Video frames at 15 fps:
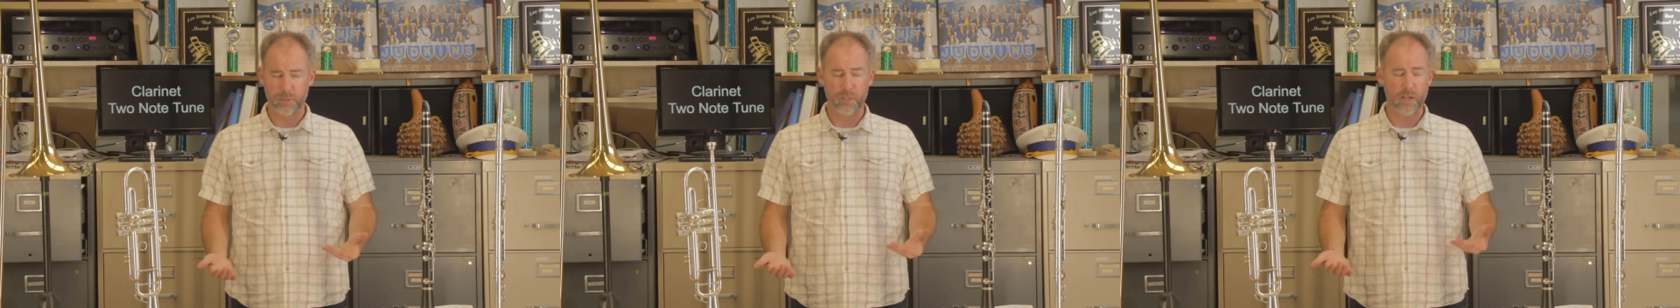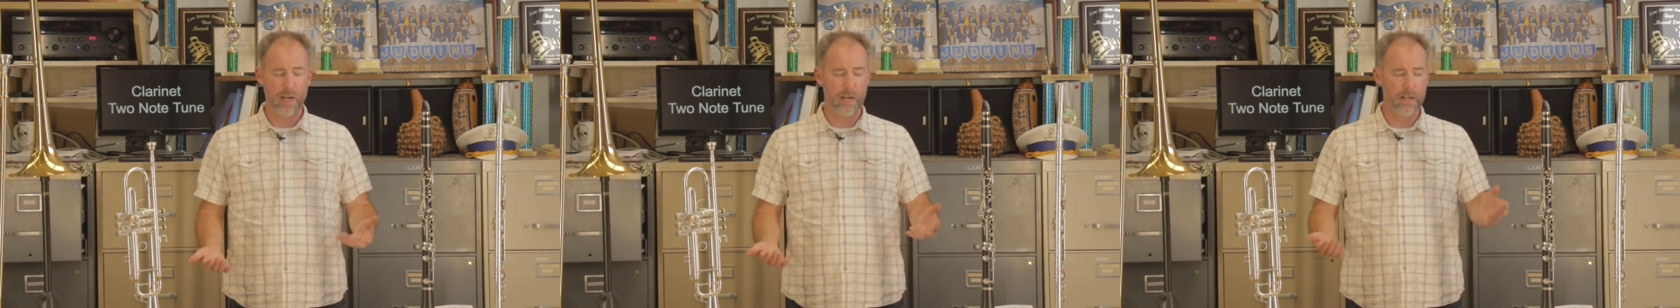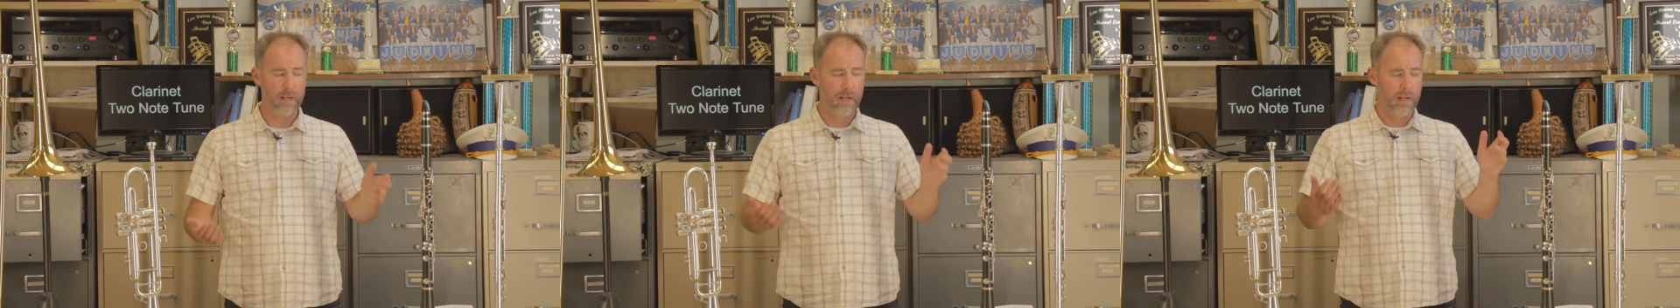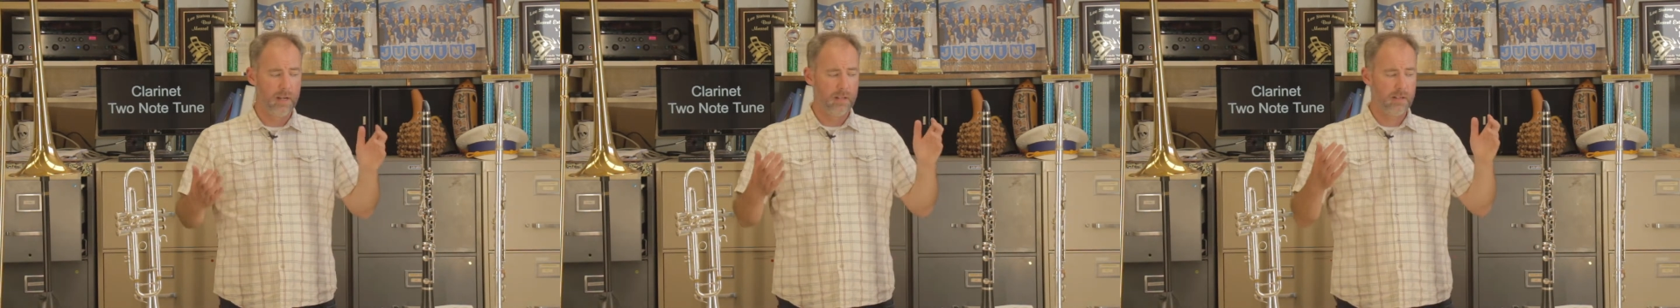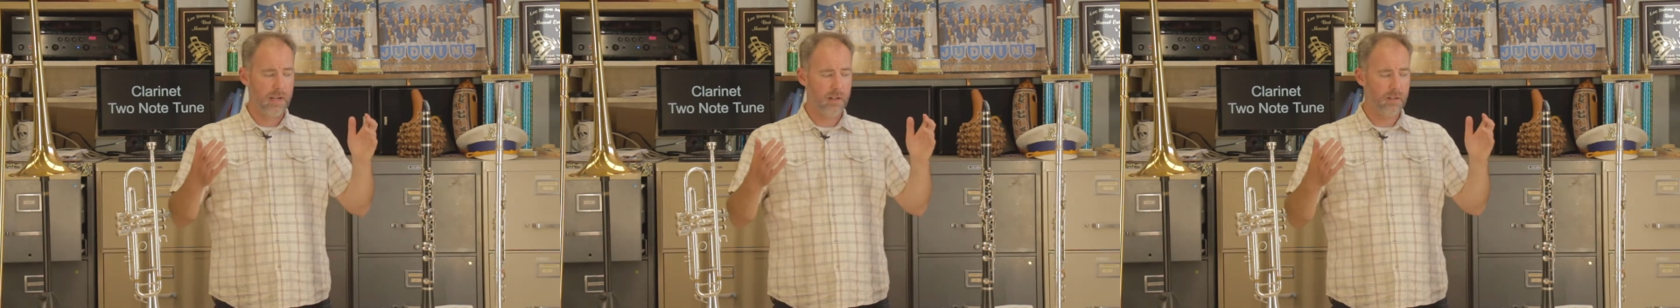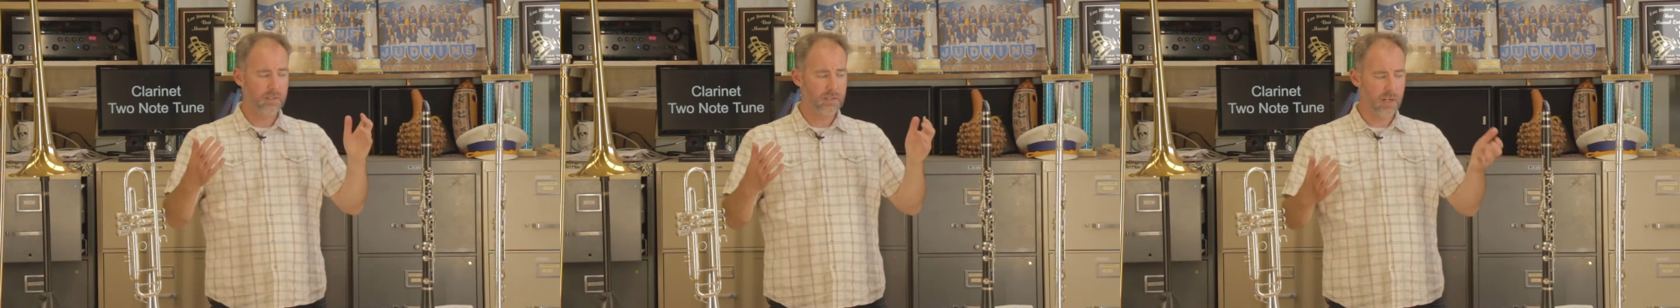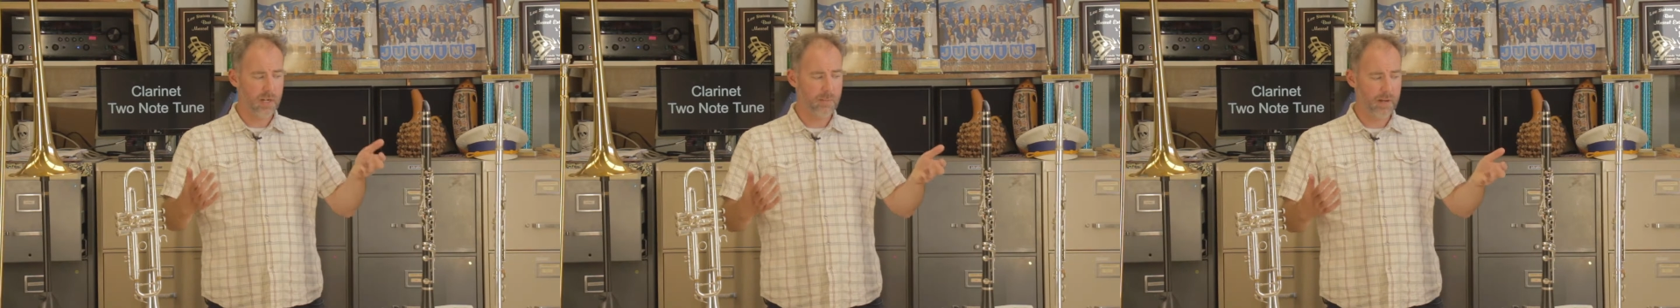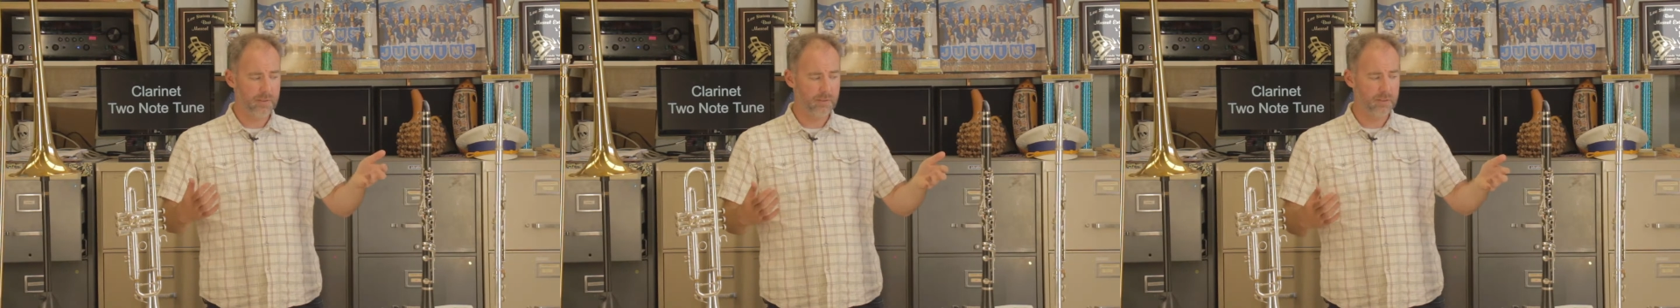Okay, now let's talk
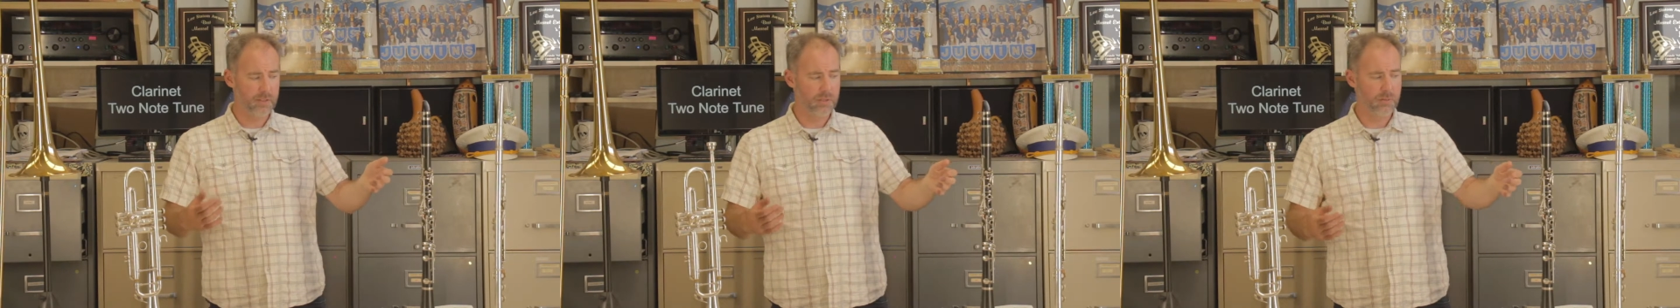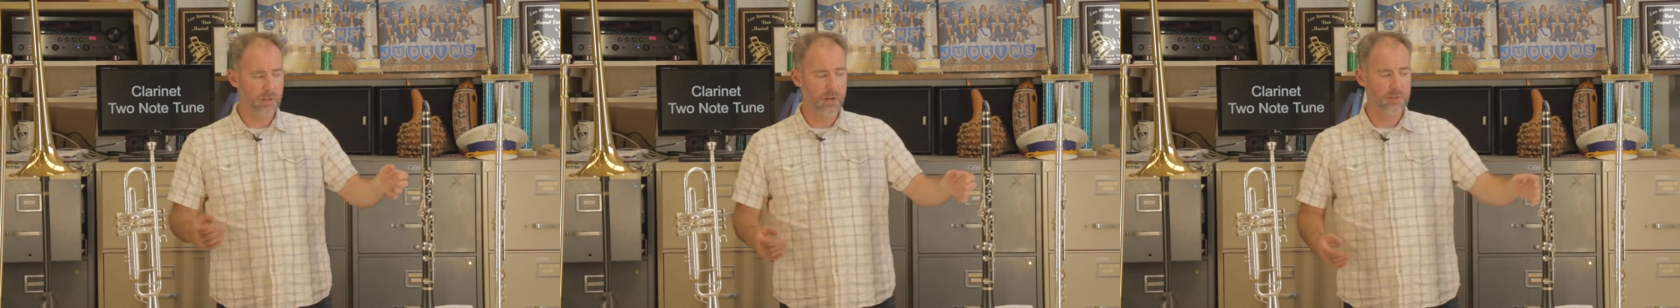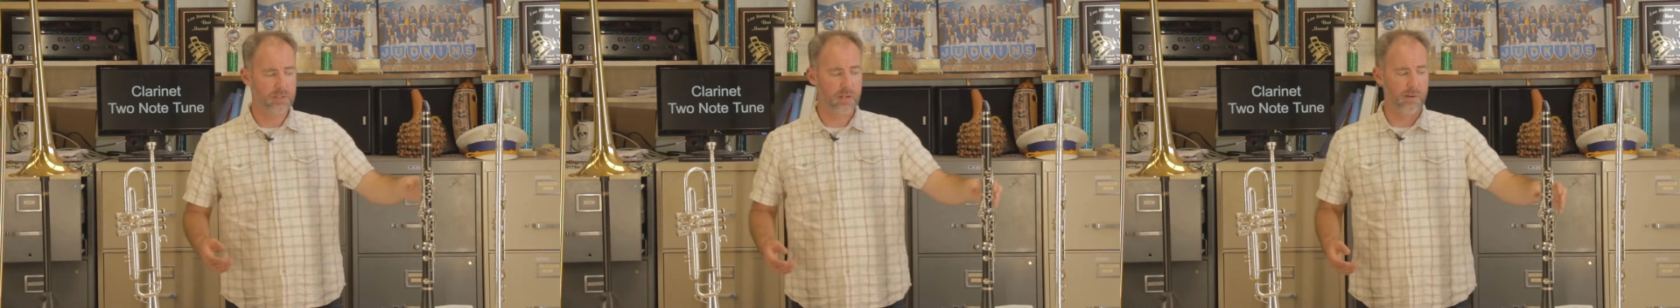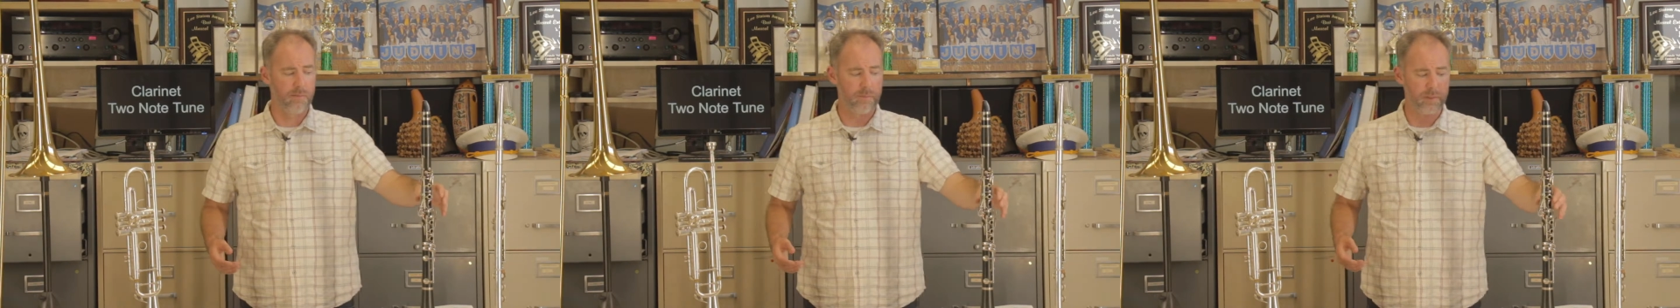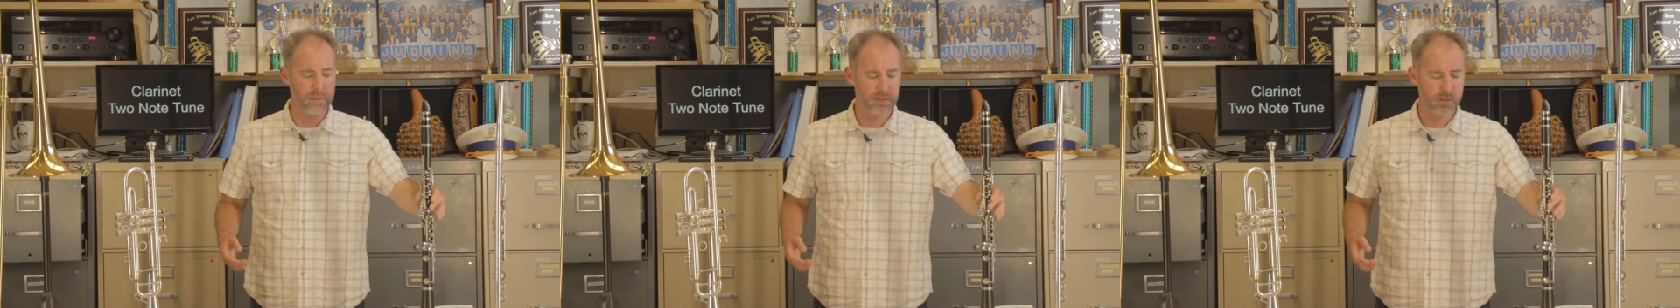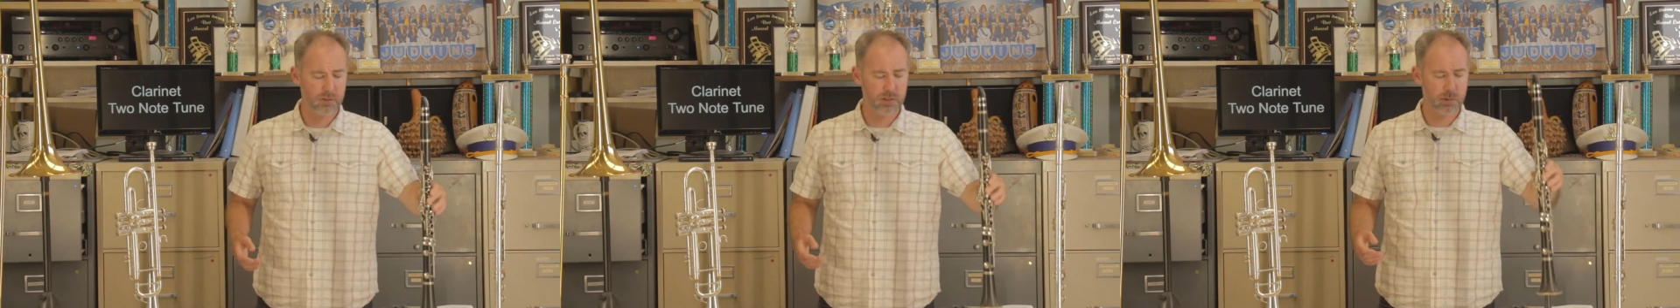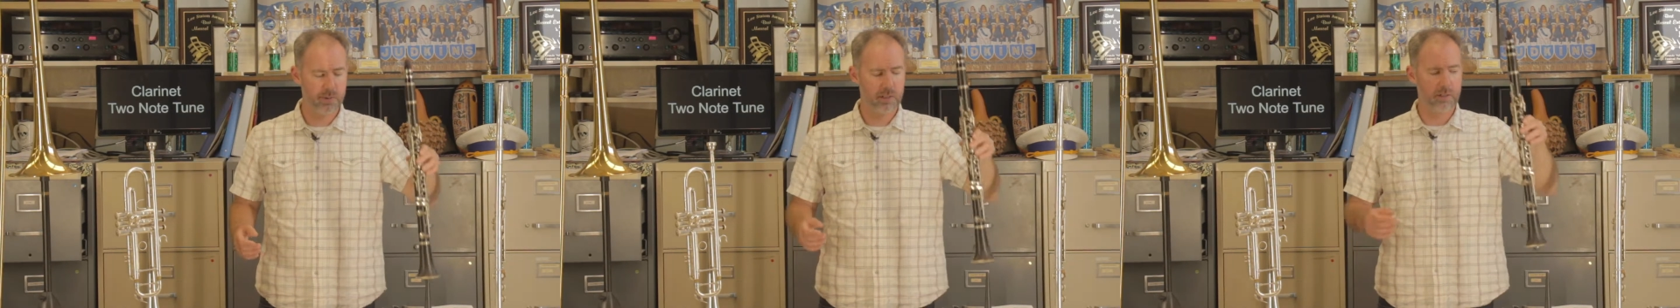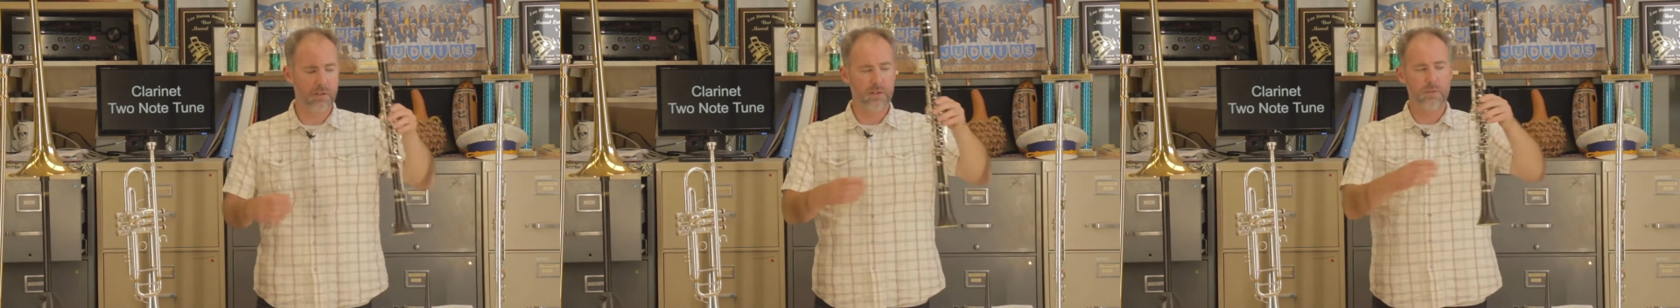about the two notes. Our first note that we
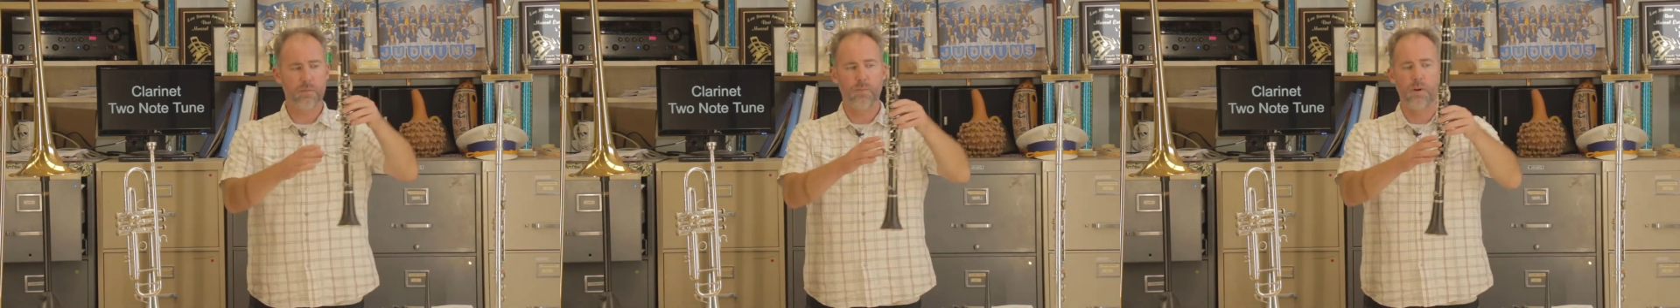learned